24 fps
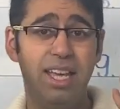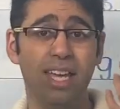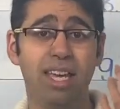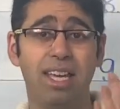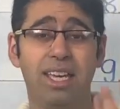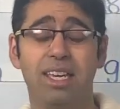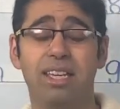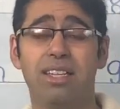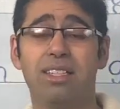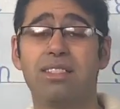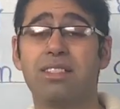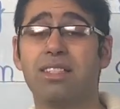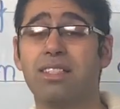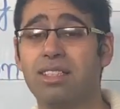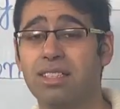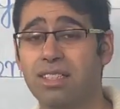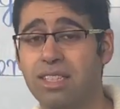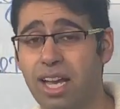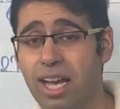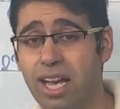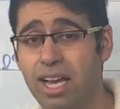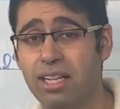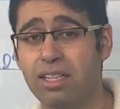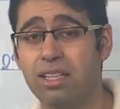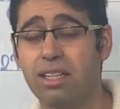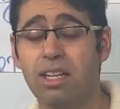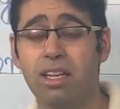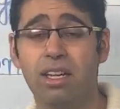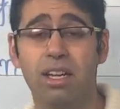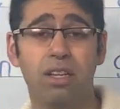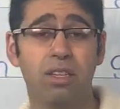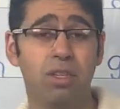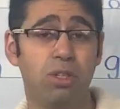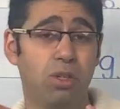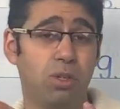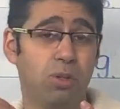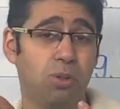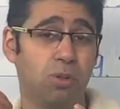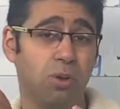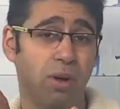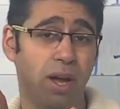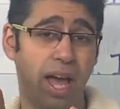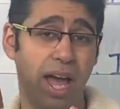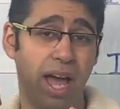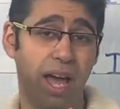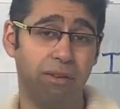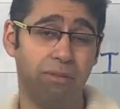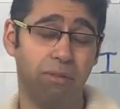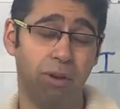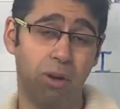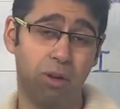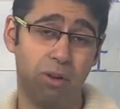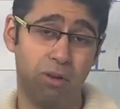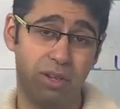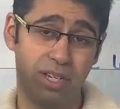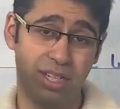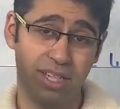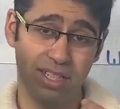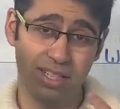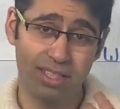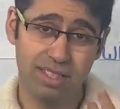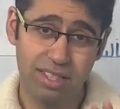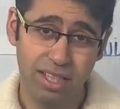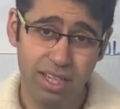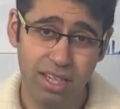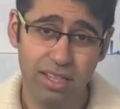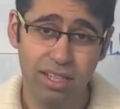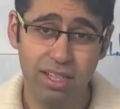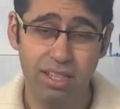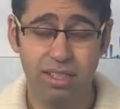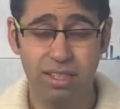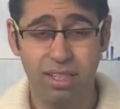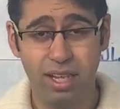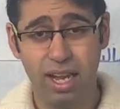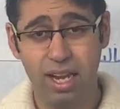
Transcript: is that you have already seen it,